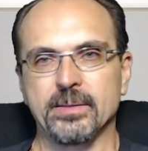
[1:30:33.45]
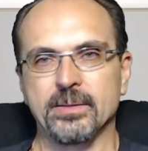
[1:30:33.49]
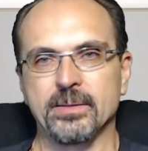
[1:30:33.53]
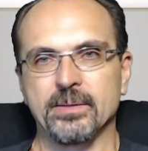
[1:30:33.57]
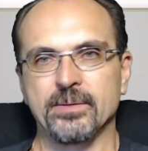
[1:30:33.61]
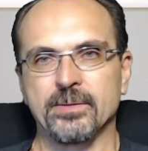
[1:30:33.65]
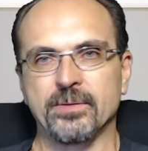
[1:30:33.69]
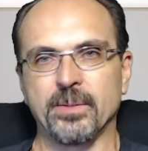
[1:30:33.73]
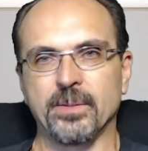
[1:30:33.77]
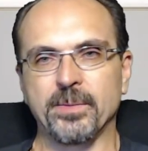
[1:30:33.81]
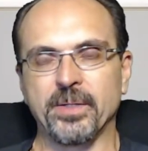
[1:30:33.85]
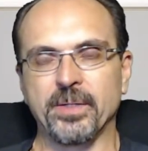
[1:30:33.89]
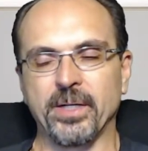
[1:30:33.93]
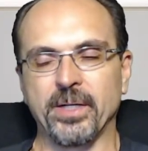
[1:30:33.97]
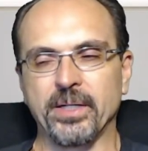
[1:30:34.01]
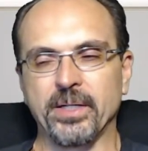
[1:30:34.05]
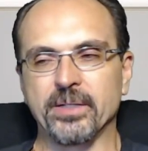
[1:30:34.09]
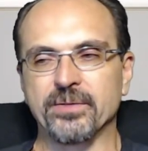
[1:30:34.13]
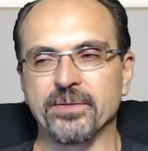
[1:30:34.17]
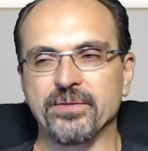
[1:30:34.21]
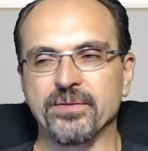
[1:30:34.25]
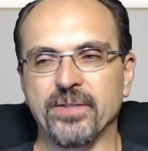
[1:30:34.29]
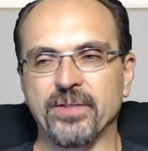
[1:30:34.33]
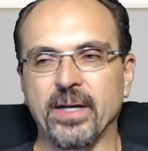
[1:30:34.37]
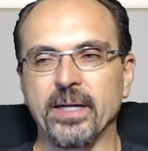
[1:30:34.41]
from their inner
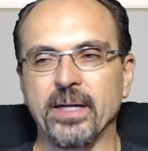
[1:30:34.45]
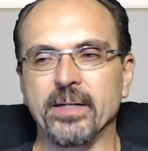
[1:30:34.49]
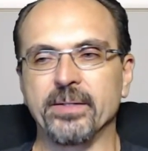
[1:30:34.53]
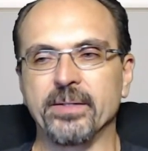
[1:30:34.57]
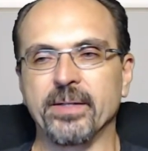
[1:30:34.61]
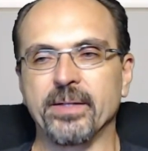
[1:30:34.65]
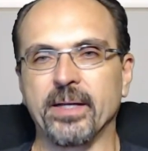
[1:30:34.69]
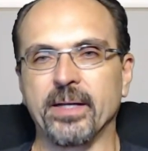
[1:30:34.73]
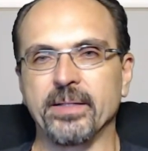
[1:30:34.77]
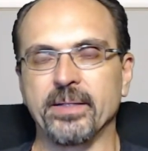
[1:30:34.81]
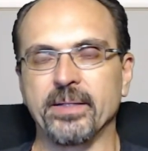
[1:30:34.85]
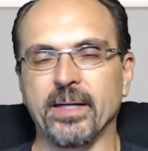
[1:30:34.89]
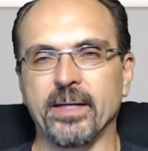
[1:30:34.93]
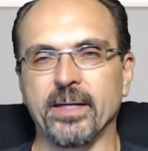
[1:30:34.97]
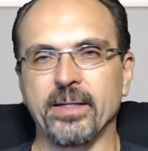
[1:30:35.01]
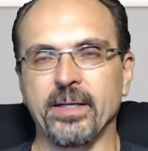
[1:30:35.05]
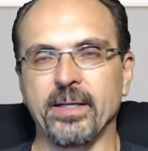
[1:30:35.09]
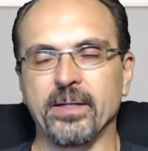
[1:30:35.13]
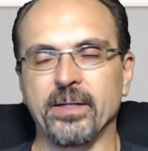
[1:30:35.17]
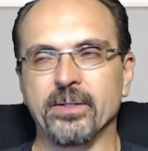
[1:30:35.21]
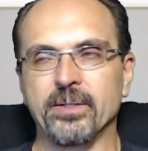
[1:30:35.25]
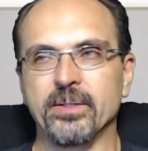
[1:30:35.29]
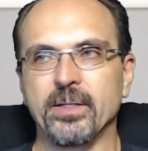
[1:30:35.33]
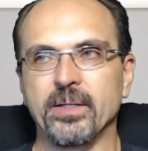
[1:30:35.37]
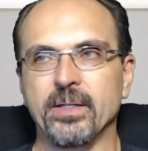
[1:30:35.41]
fire, that
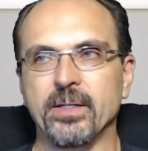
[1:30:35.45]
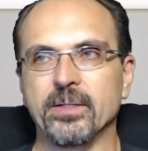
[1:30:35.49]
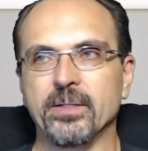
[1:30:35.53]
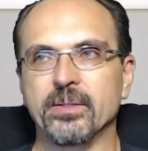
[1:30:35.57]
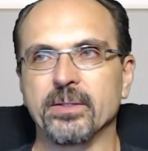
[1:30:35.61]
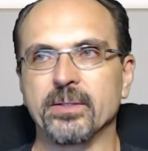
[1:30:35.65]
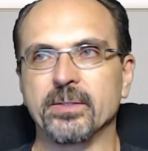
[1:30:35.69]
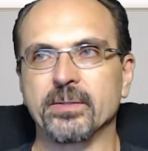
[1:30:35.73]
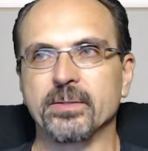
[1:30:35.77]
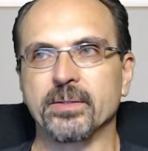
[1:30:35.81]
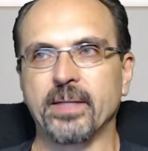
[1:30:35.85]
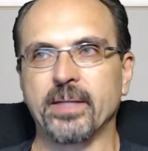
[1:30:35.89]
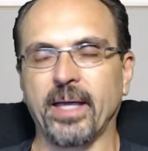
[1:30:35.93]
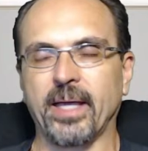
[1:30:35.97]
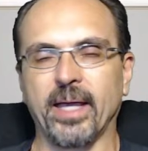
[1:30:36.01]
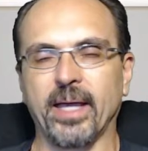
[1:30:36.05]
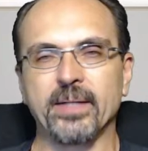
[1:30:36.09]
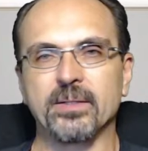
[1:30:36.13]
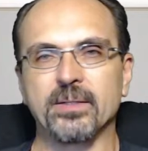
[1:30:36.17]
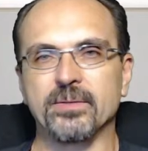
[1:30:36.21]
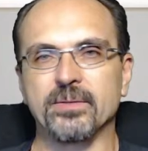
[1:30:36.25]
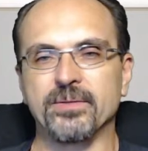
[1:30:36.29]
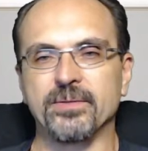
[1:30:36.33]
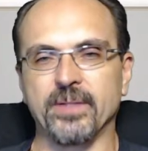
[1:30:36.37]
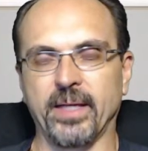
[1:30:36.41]
inner
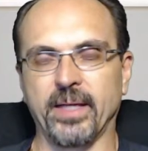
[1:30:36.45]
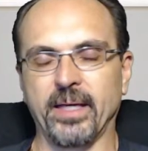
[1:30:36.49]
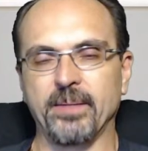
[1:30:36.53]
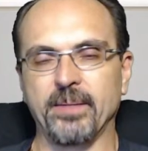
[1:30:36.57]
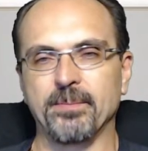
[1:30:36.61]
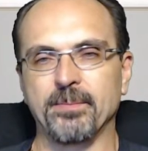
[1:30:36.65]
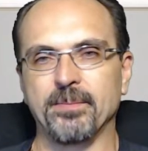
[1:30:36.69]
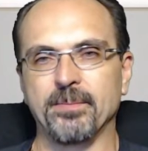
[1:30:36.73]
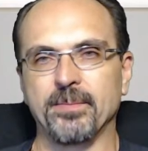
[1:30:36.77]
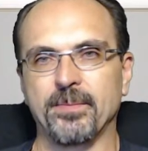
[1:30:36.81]
candle flame,